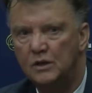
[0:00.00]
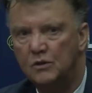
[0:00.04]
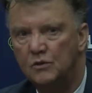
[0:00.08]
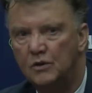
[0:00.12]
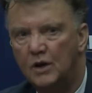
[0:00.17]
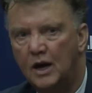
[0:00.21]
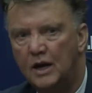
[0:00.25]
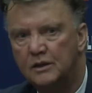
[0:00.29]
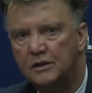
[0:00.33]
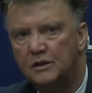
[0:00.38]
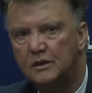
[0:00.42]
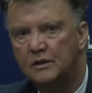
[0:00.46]

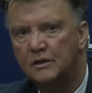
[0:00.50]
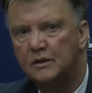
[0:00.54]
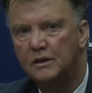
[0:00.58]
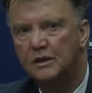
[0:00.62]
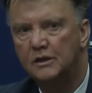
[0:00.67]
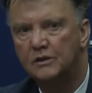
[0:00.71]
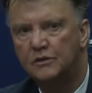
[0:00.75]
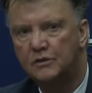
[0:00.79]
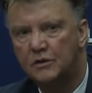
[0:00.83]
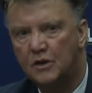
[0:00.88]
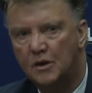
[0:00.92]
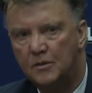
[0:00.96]
United
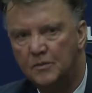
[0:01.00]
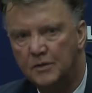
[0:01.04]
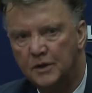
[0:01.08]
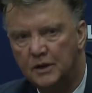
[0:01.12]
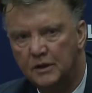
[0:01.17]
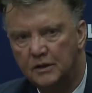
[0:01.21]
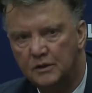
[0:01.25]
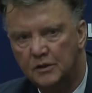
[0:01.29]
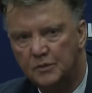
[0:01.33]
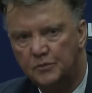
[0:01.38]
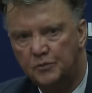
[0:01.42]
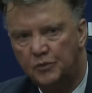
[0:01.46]
is
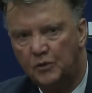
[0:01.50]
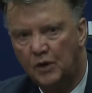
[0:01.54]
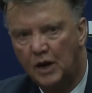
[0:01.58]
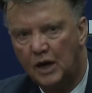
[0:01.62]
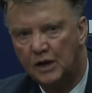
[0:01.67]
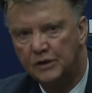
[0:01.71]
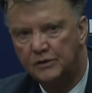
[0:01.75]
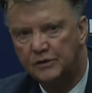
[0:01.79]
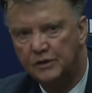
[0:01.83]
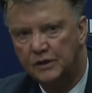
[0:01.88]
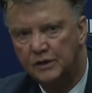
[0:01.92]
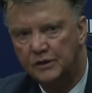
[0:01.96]
coming, the
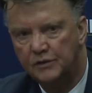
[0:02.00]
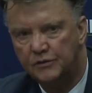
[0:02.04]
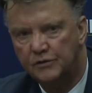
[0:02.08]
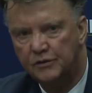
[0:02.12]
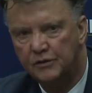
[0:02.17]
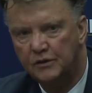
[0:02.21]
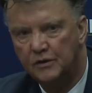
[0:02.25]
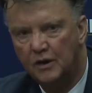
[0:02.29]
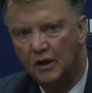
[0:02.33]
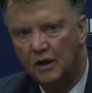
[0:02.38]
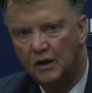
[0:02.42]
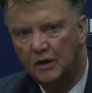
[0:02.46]
price is